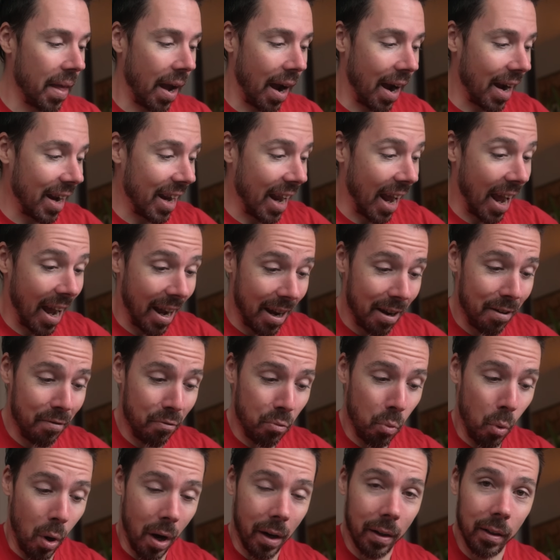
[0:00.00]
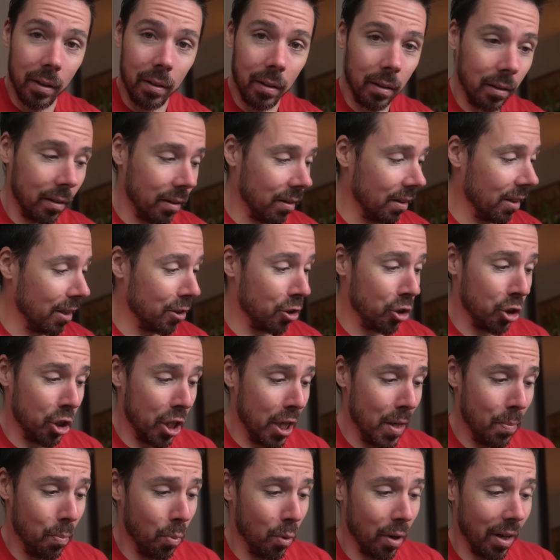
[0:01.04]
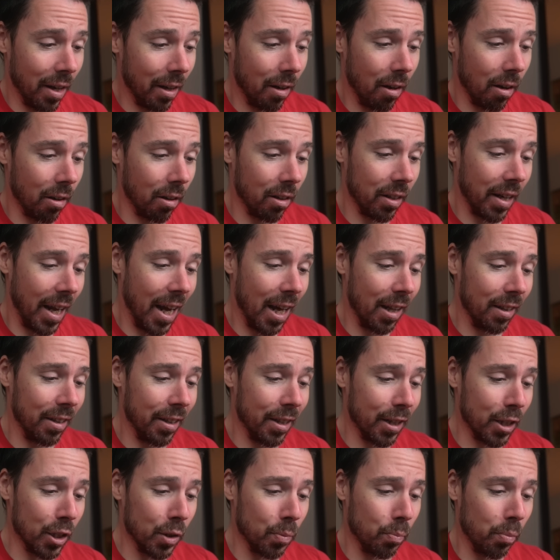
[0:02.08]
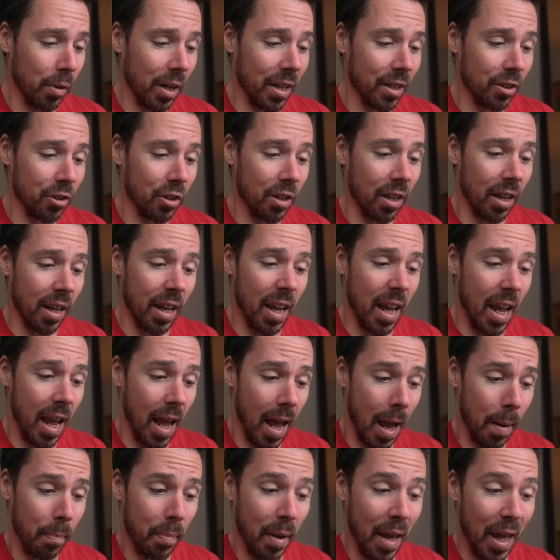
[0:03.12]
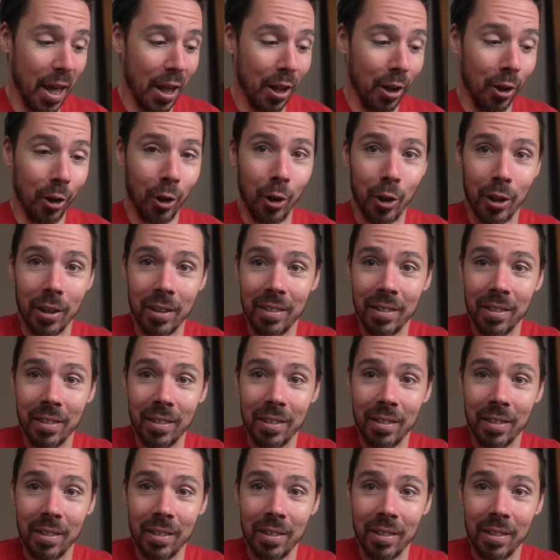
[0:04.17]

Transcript: I have one, a cheap one I got on AliExpress, the Hepel.